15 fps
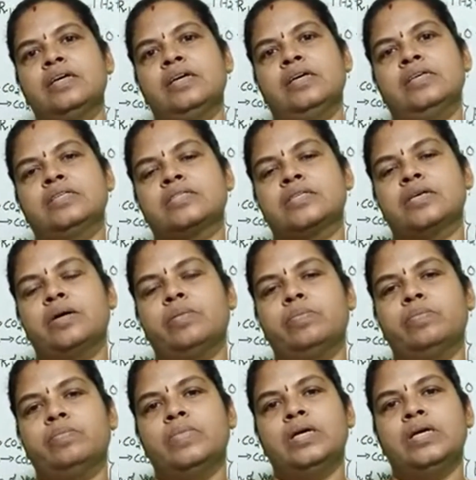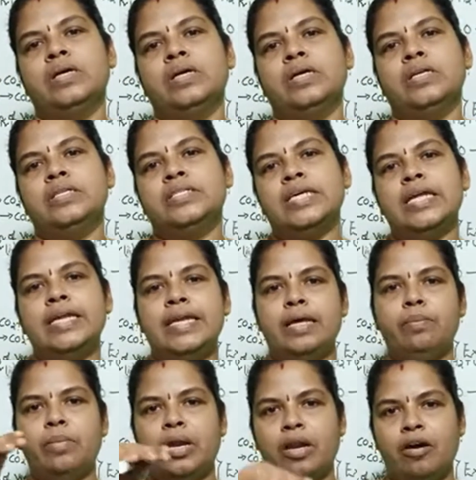some 10
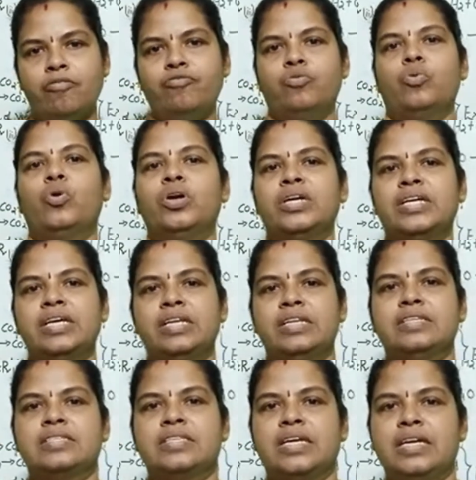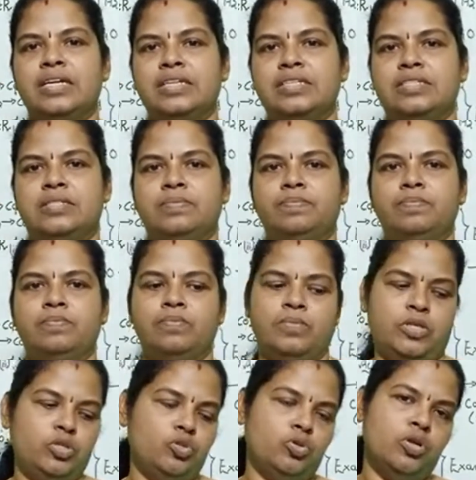ml of water inside it. You
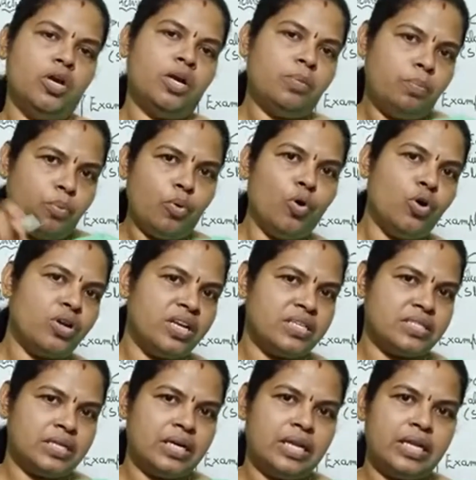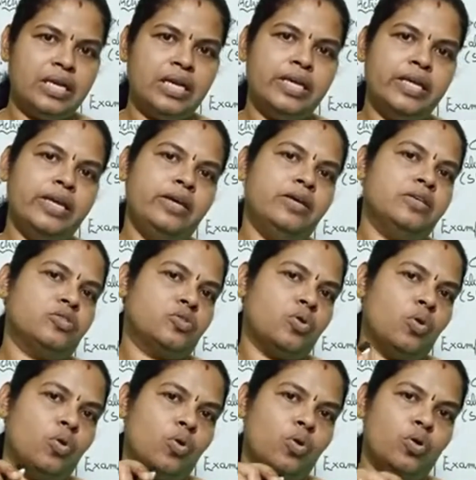should not pour it suddenly.
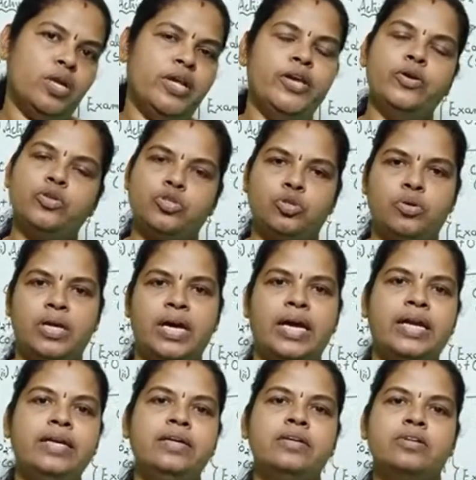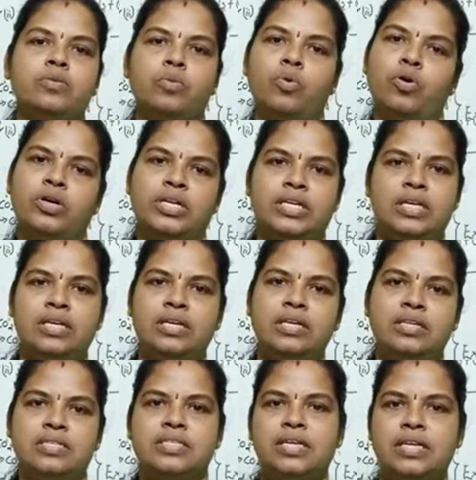Slowly you should add water
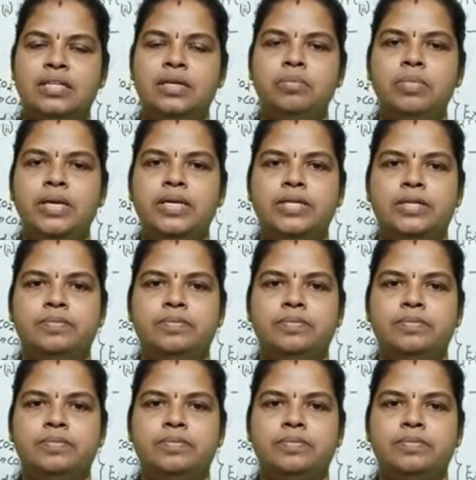inside the beaker.